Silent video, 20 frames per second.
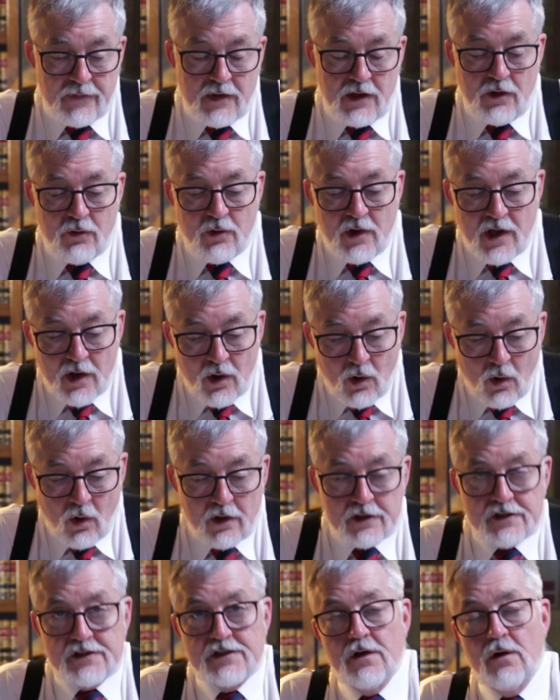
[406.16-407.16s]
You can
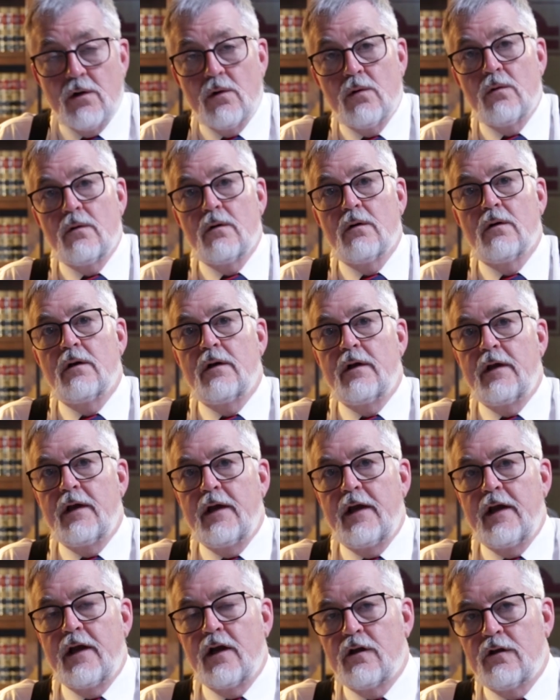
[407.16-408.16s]
also
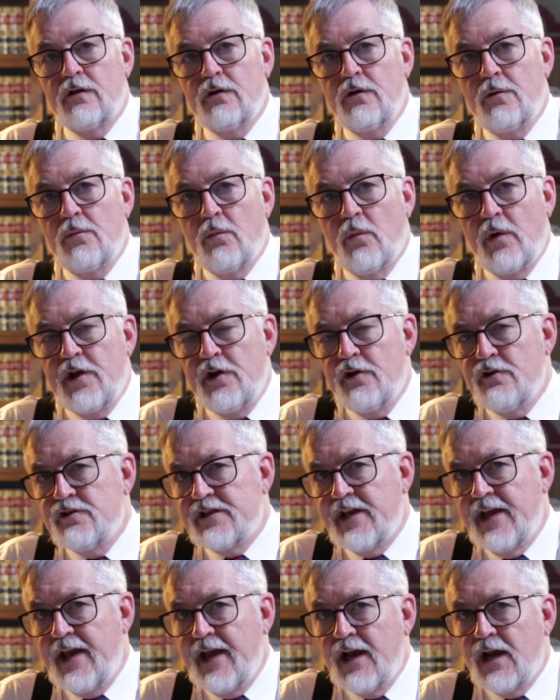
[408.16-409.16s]
include, when you use
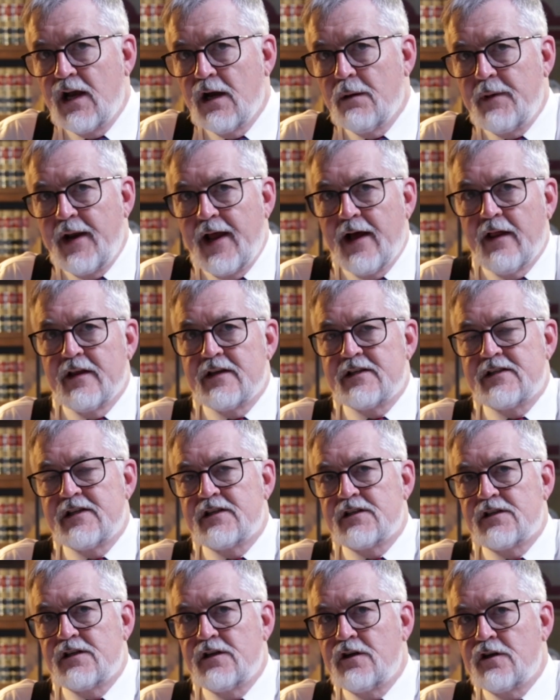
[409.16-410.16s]
the income analysis
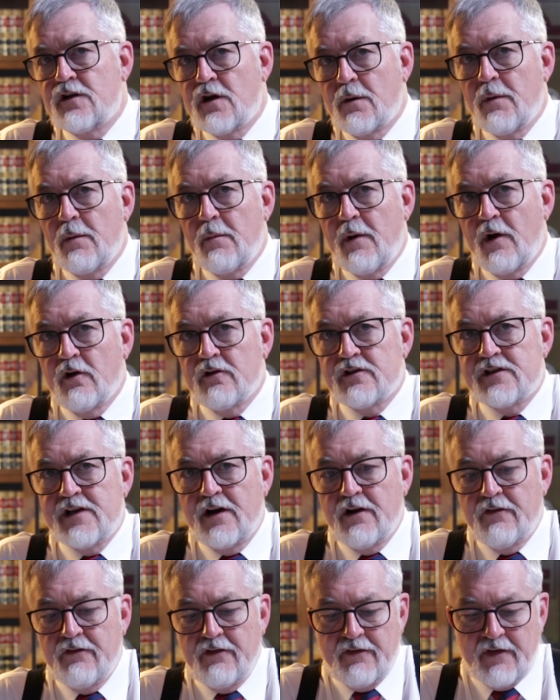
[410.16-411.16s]
to determine the marital
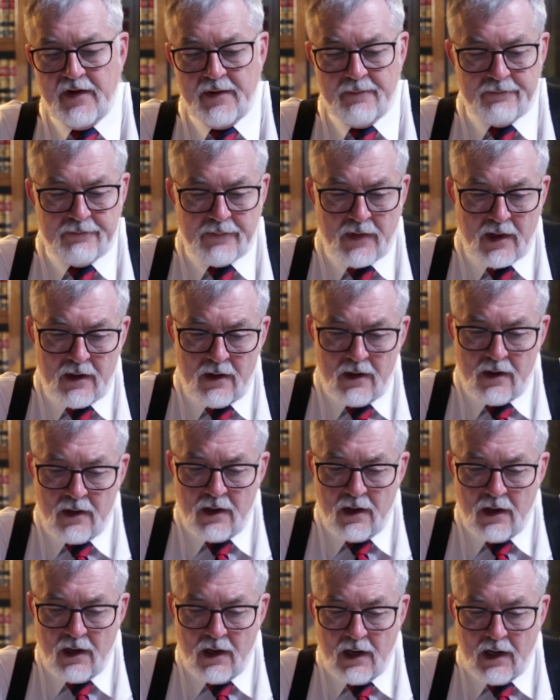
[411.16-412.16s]
standard of living.
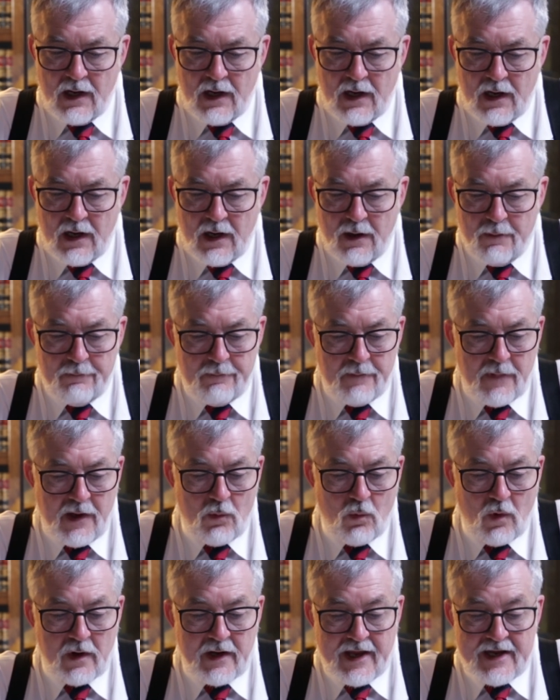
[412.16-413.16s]
In
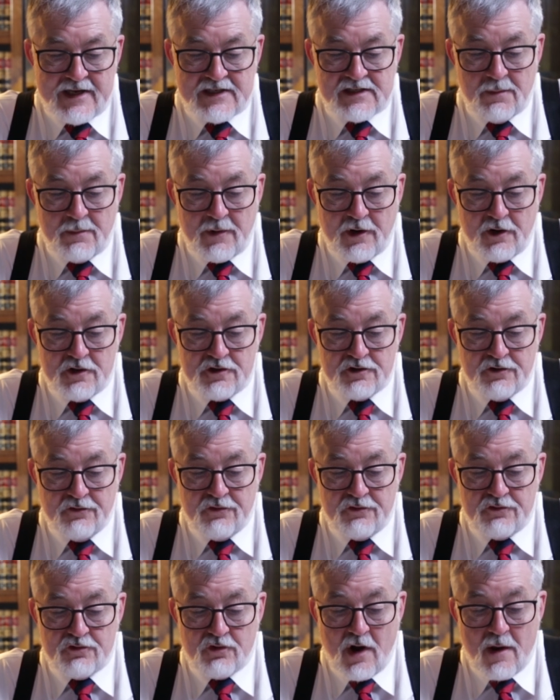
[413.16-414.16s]
one case, the marriage of
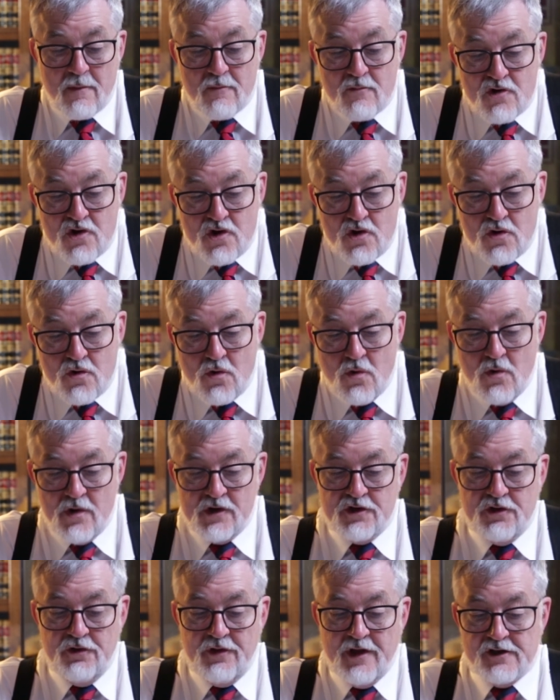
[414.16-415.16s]
Drapeau,
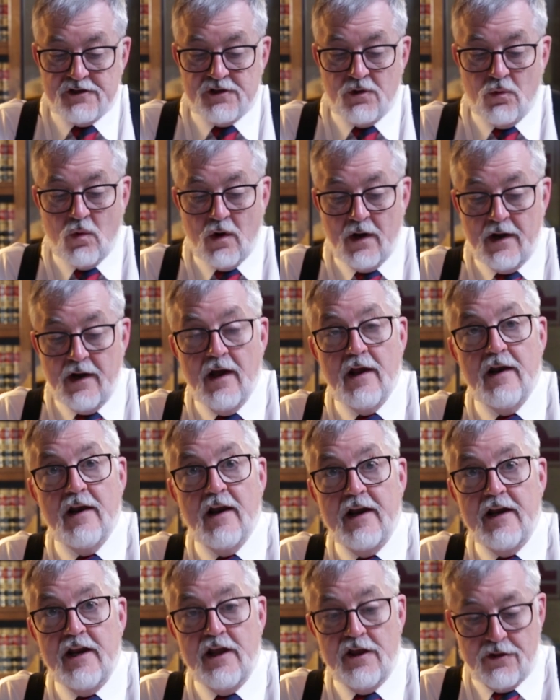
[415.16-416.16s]
2001,
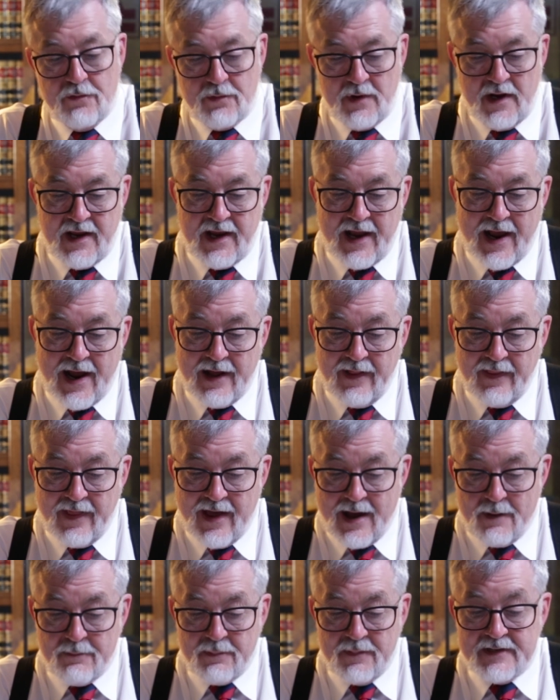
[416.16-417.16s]
93 Cal
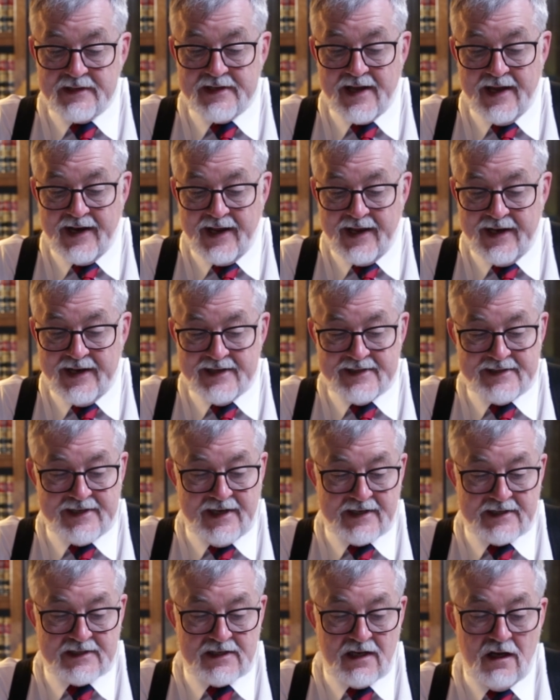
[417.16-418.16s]
App
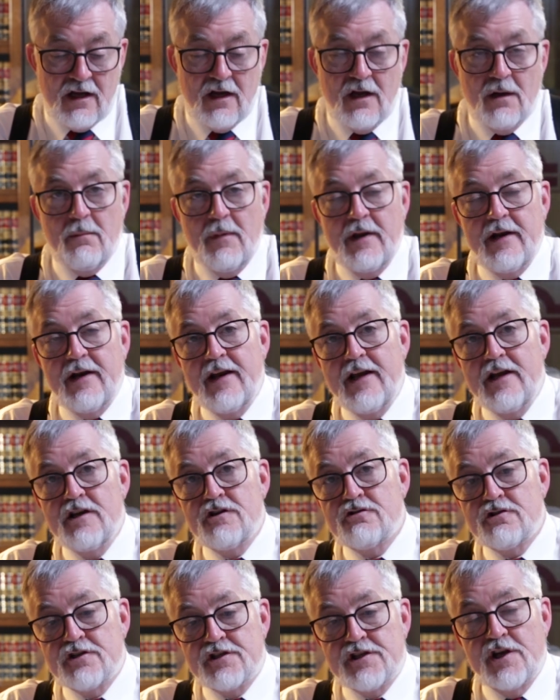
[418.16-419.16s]
1086, made an
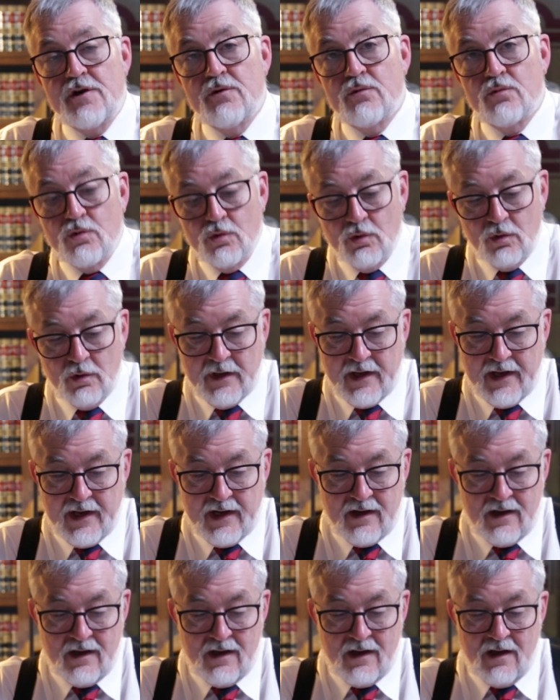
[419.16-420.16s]
interesting ruling
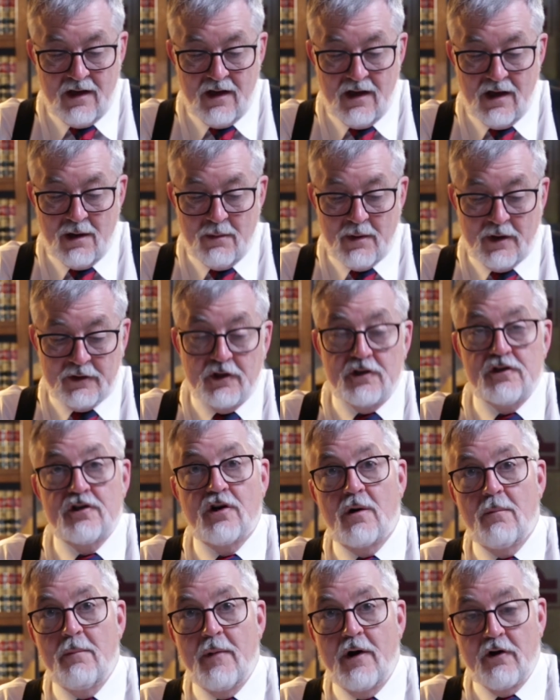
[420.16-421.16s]
about the
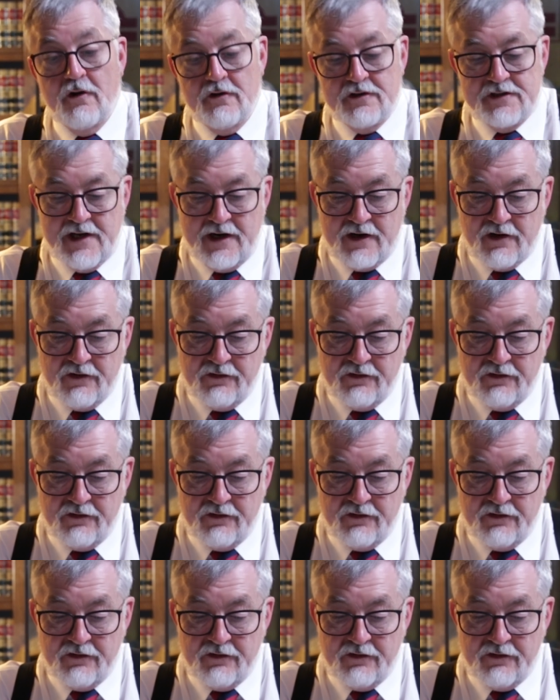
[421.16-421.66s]
term marital standard